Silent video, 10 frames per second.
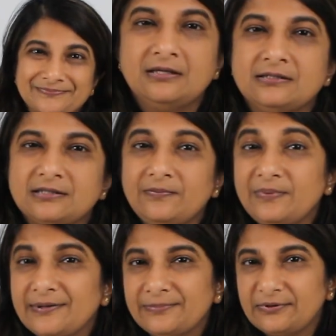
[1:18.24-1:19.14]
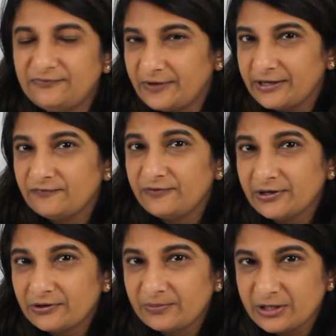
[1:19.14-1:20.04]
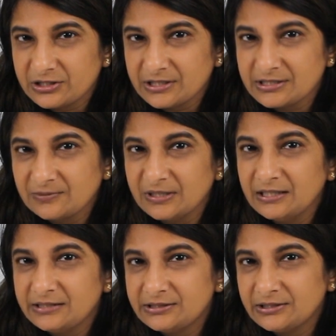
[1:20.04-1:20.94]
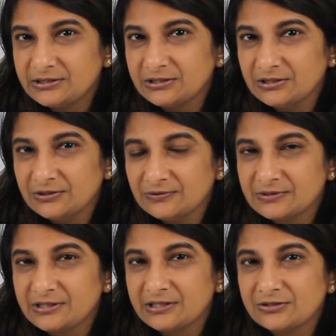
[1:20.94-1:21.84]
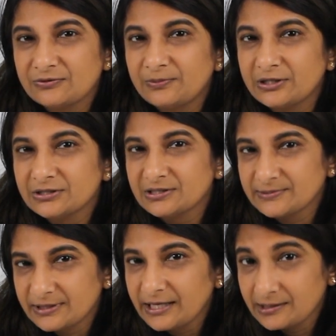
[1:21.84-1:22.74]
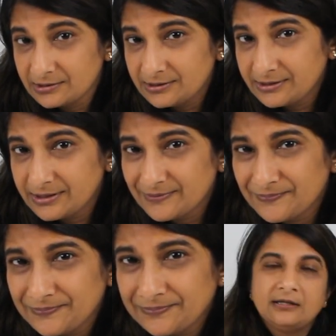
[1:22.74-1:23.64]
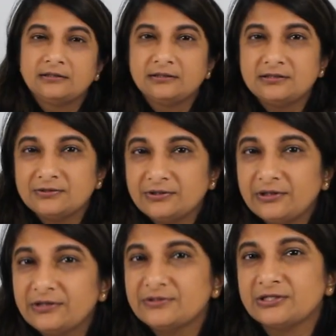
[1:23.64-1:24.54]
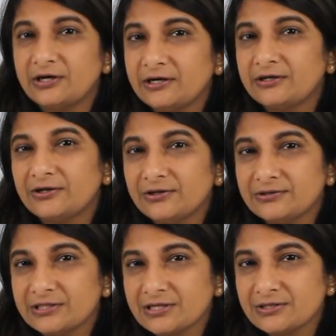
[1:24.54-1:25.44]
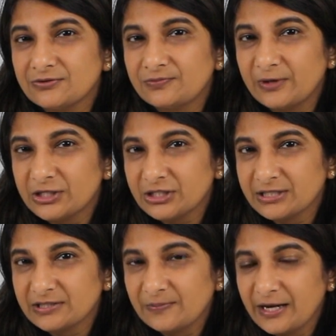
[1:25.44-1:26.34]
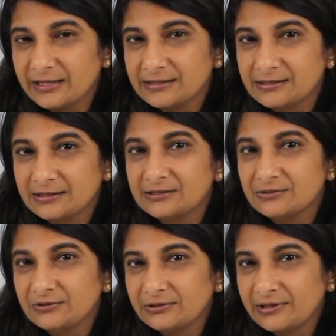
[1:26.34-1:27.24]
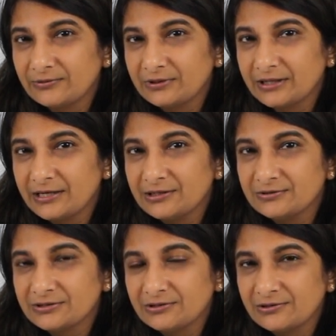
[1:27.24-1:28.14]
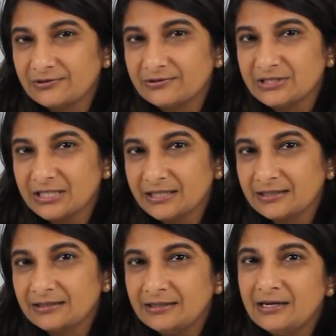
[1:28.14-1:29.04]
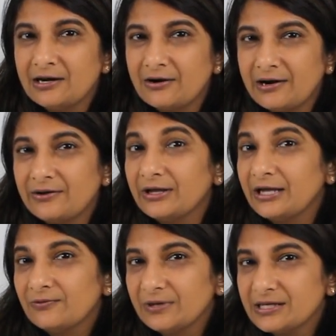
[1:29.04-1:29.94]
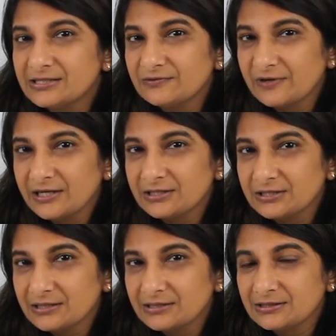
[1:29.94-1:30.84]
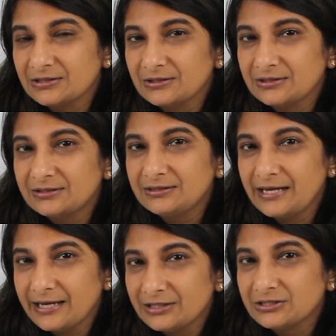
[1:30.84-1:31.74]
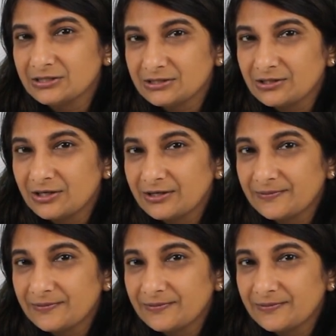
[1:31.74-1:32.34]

Some people find finger brushes to be easier to use than toothbrushes with handles. The sooner you start introducing toothbrushing to pets, the sooner they will get used to the routine. Around 8 weeks of age is a good age to start.